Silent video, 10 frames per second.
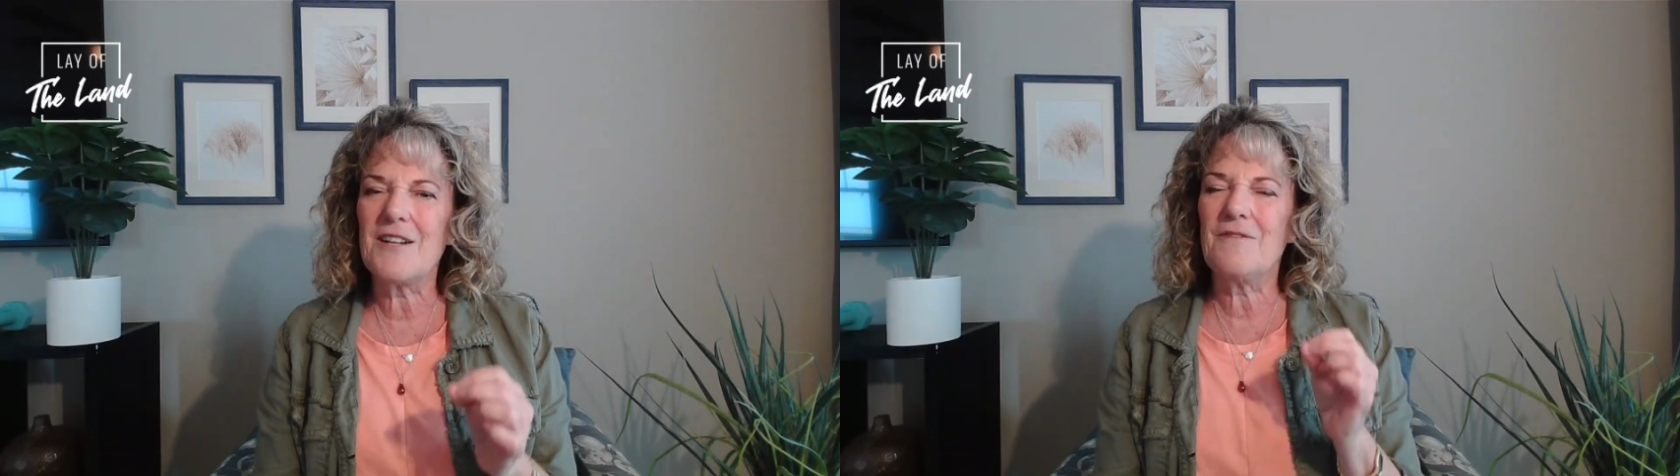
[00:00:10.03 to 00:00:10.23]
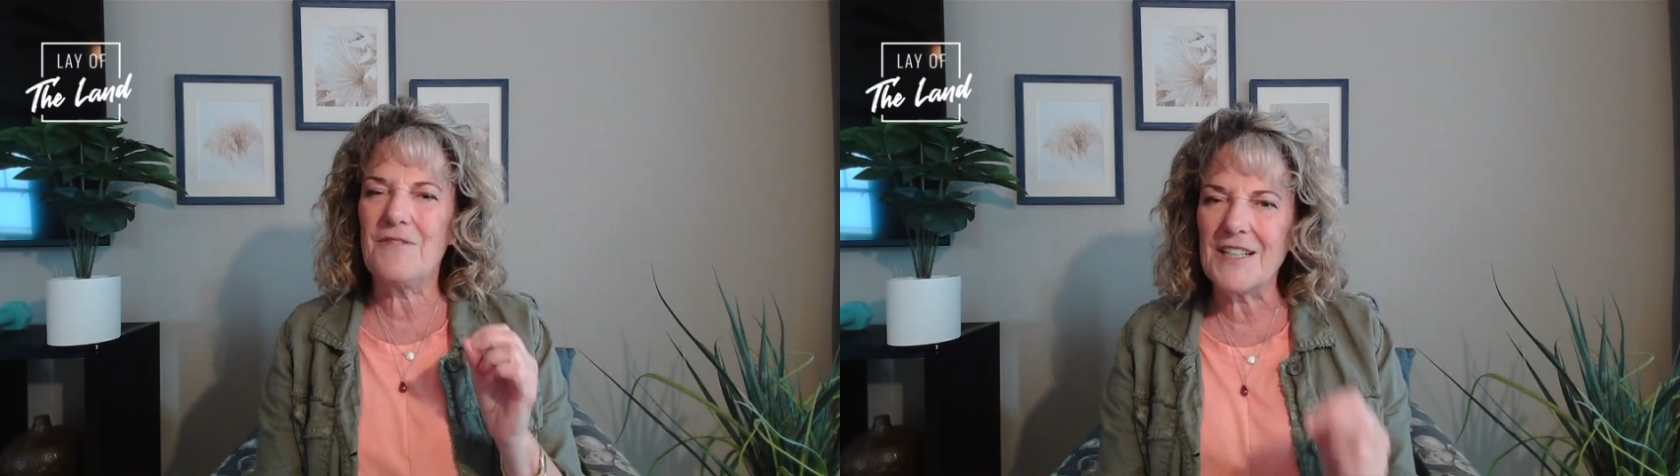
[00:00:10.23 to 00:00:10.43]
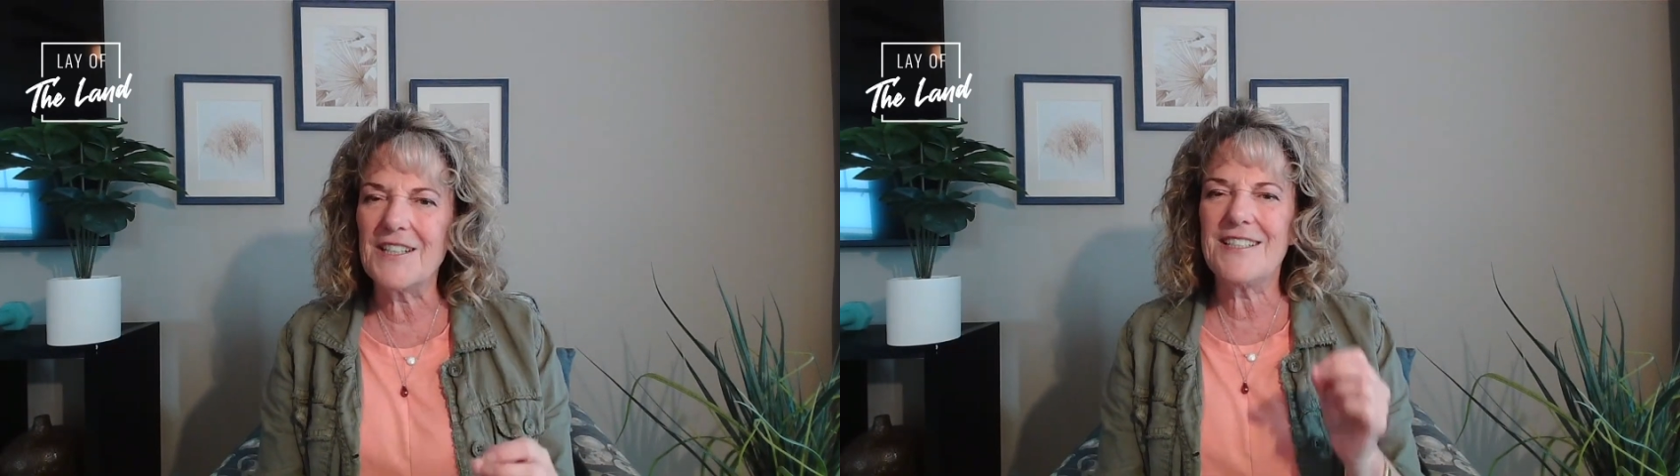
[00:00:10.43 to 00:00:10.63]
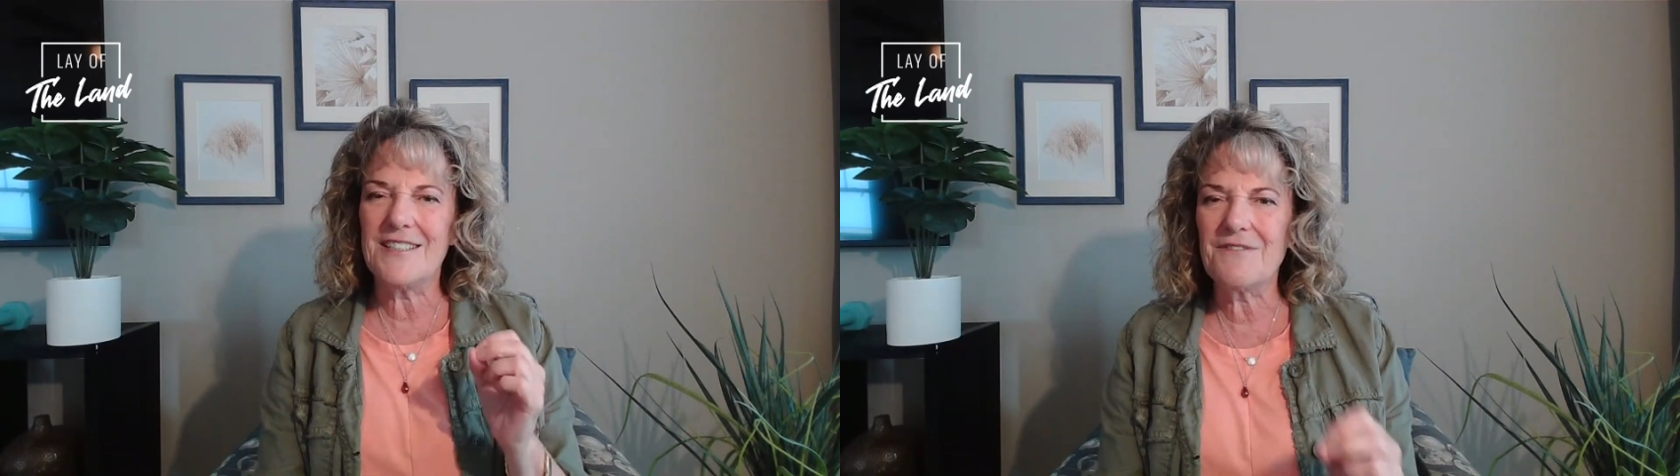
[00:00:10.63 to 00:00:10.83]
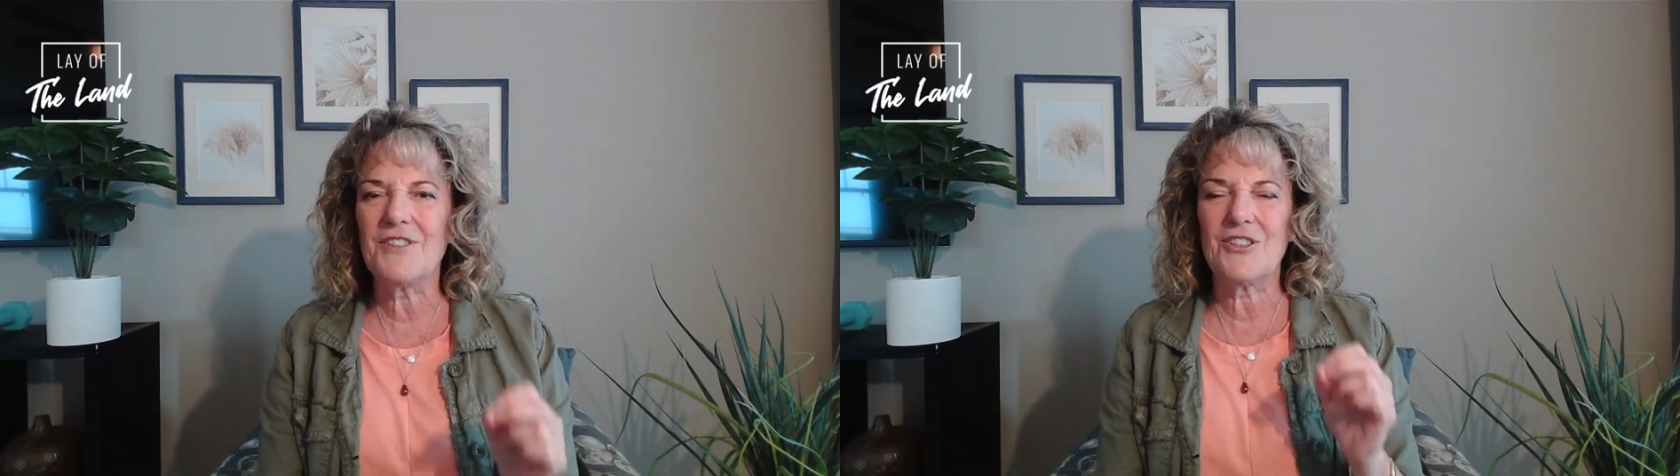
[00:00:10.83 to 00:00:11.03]
got a very
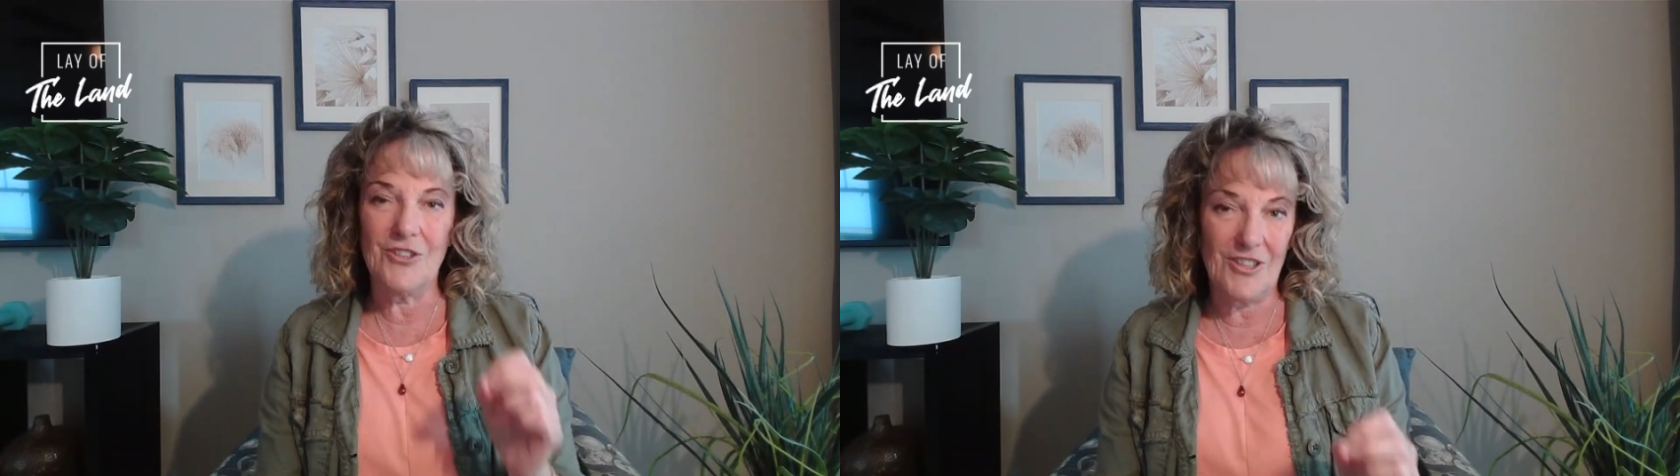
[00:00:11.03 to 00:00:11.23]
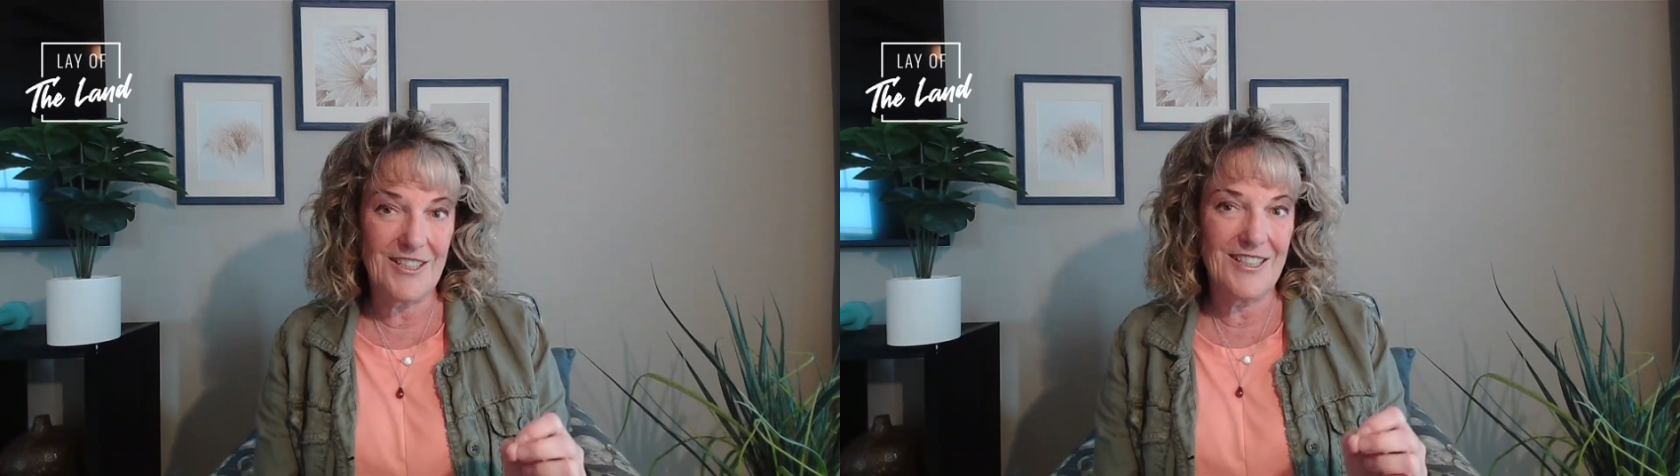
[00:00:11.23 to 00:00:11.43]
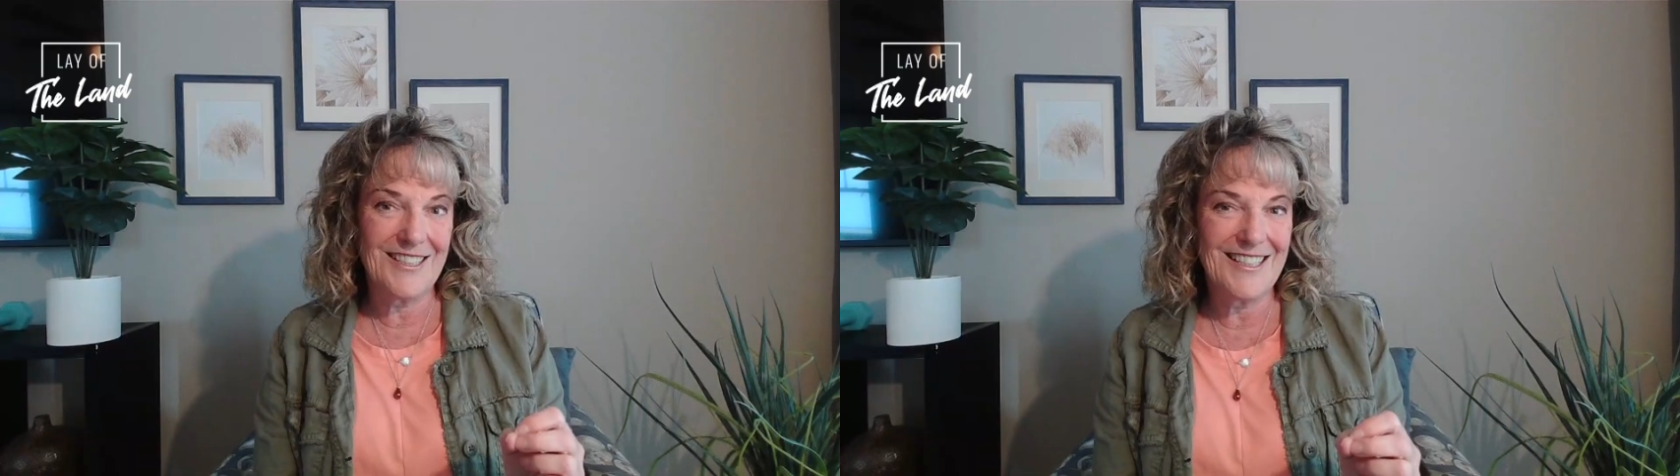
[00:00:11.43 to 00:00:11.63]
different look.